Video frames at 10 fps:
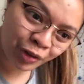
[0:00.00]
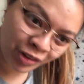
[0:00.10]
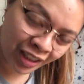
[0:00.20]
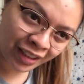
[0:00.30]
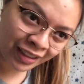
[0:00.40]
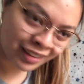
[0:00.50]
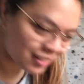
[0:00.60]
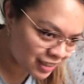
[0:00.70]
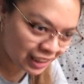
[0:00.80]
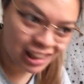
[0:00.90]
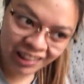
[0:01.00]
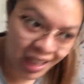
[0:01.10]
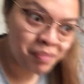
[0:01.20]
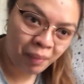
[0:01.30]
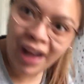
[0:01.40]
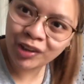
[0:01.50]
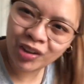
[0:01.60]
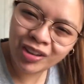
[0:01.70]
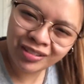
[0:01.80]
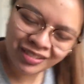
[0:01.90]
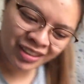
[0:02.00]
on the skin type pa, no?